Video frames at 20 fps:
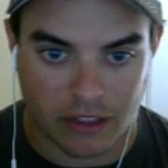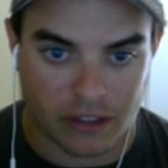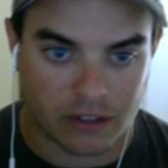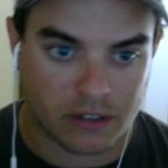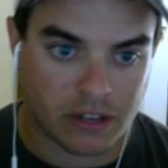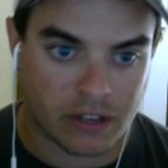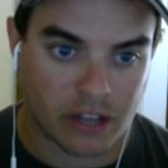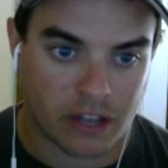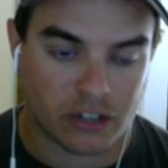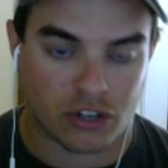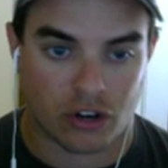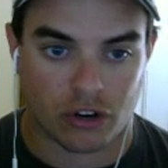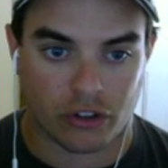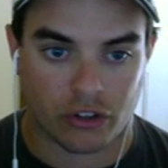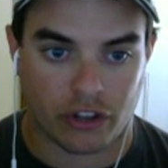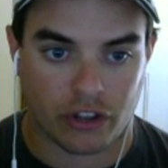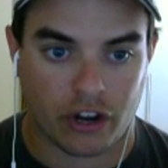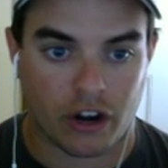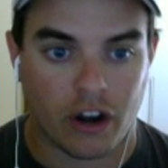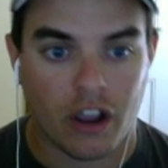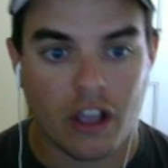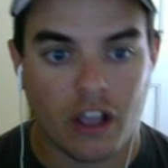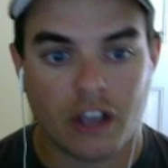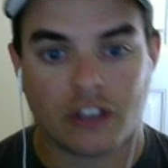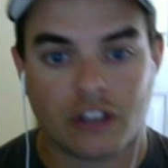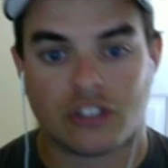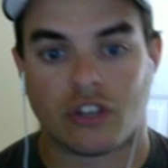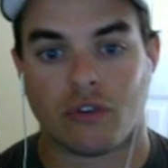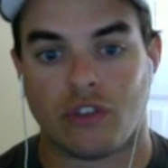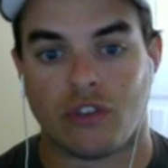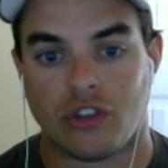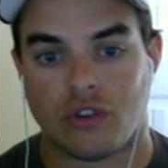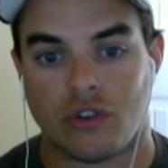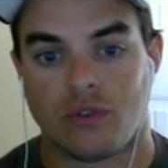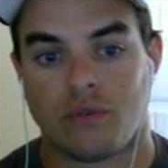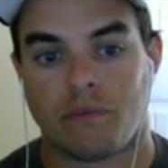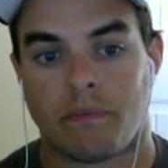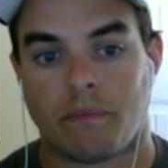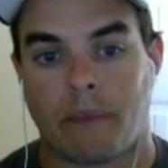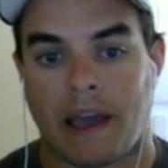touch earlier. So
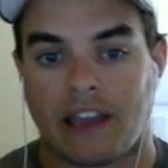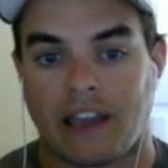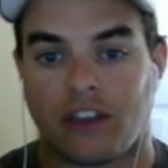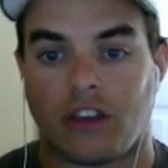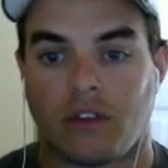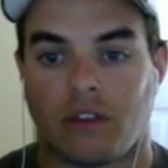you, by